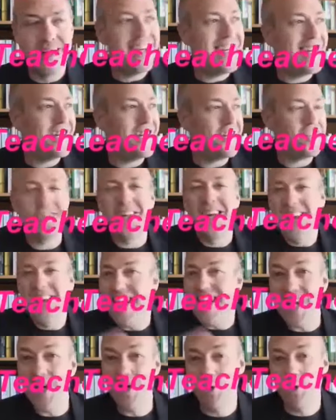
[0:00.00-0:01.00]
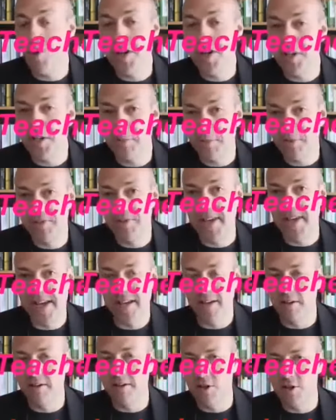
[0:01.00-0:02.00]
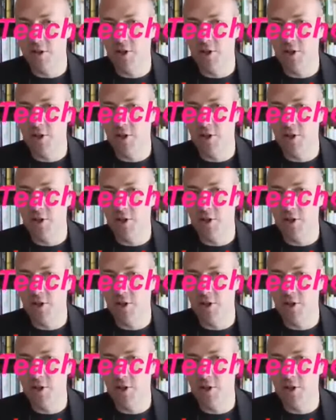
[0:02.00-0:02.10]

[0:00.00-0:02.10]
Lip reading: It's incredible technology.